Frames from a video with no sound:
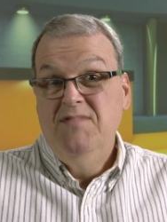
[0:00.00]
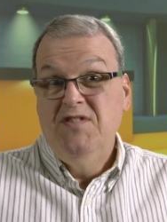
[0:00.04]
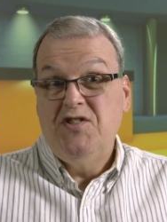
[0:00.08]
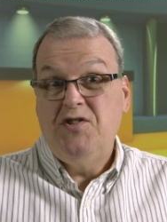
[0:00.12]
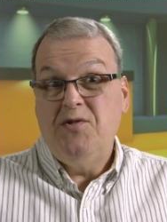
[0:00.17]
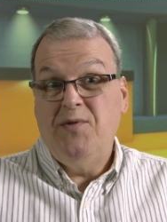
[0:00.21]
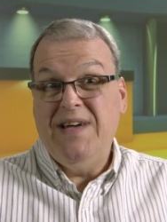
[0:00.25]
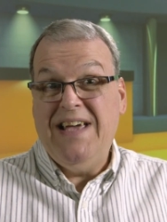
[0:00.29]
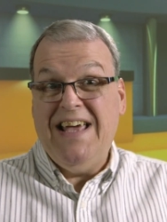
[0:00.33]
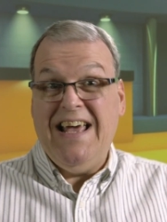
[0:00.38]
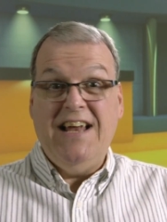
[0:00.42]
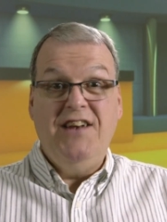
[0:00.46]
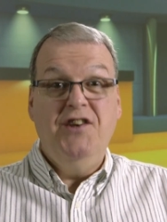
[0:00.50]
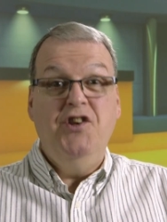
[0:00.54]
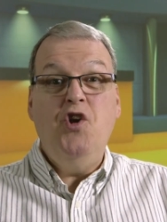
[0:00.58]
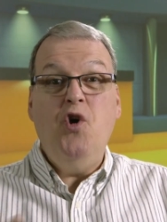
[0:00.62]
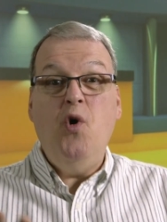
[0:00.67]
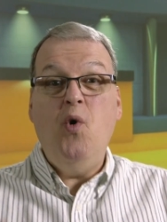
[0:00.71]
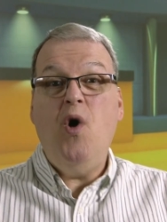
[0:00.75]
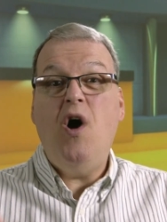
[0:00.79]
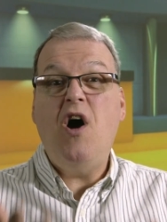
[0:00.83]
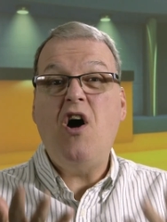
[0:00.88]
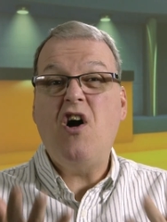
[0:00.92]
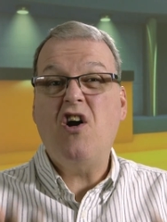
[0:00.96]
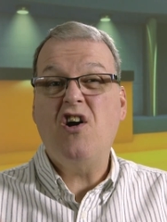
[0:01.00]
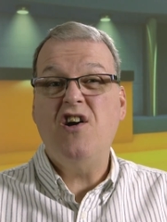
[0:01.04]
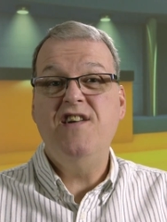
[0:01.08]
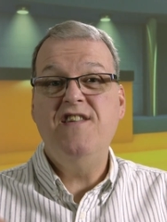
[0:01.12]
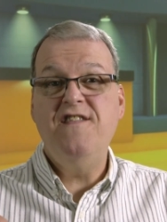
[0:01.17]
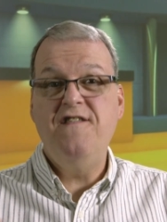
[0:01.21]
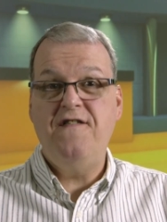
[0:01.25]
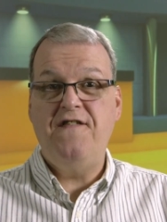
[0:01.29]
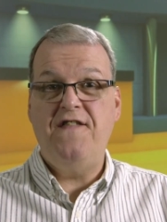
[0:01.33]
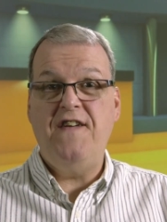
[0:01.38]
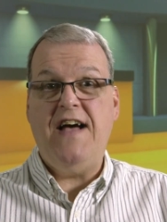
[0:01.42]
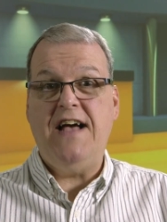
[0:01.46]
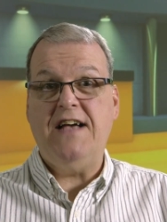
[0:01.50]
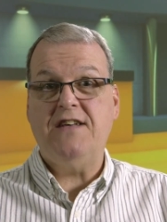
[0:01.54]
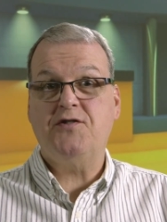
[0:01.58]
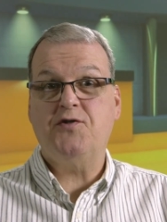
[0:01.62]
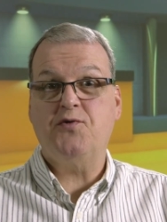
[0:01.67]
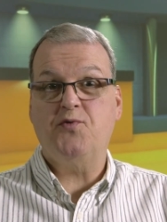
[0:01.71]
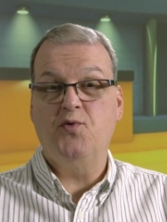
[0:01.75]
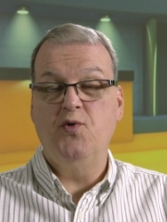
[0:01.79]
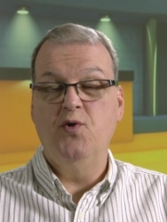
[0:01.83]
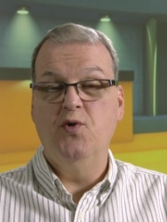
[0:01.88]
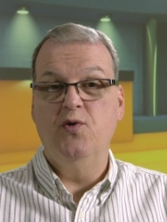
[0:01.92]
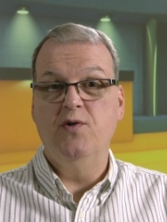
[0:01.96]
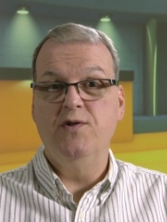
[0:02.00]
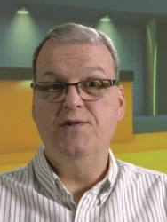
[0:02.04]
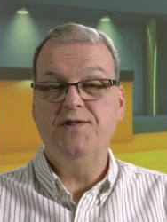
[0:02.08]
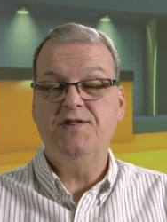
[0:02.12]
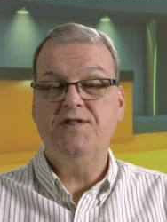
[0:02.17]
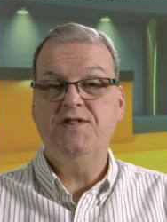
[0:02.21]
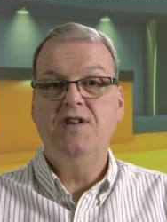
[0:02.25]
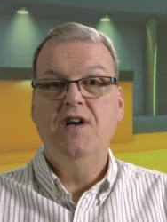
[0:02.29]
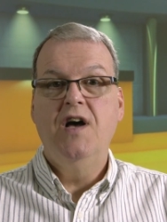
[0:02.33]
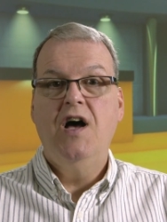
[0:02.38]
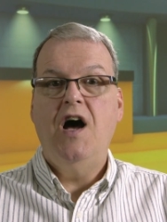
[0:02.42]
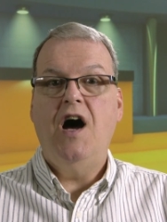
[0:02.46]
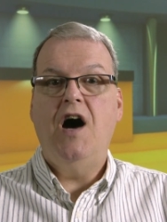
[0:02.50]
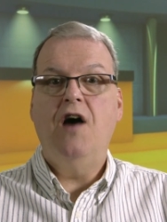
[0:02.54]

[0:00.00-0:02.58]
So again, no hard and fast rules